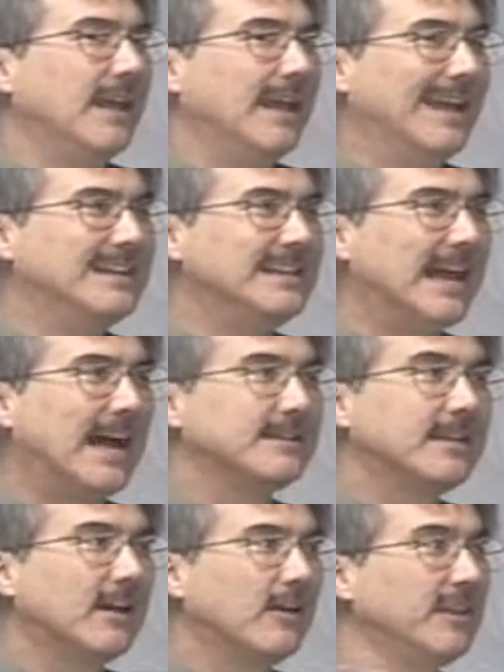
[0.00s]
not
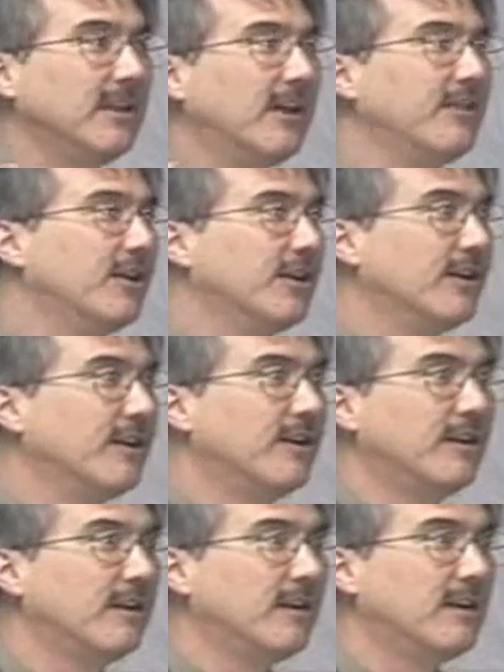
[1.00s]
tell the other
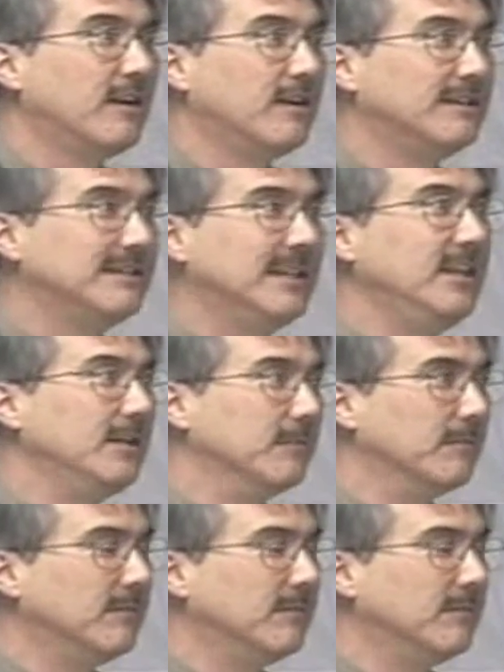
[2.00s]
team.